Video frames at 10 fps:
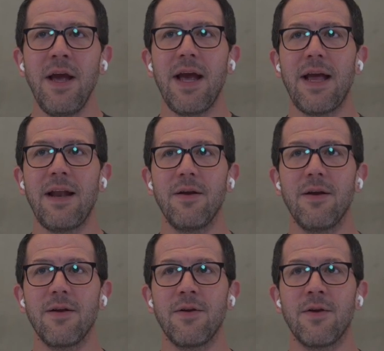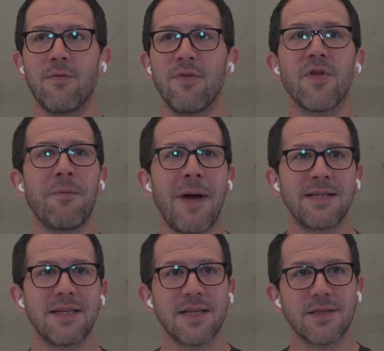And, we've
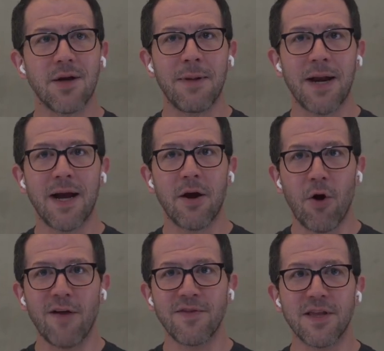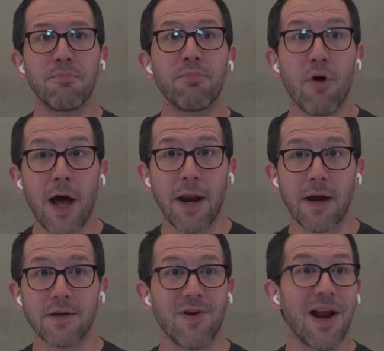lamented that Tom and I are often the
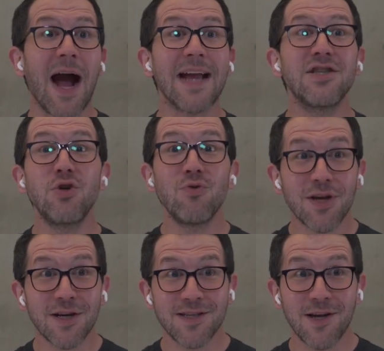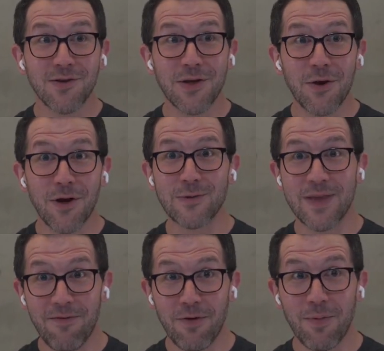product, right? I do the consulting calls with
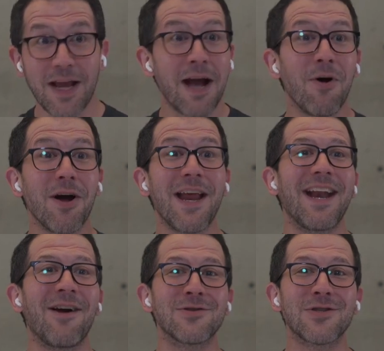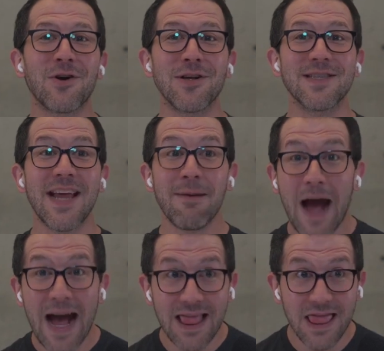everybody. I'm on 8 hours of calls a day.
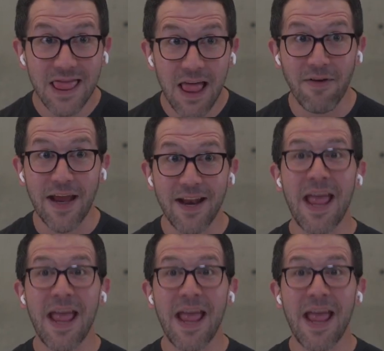I love it.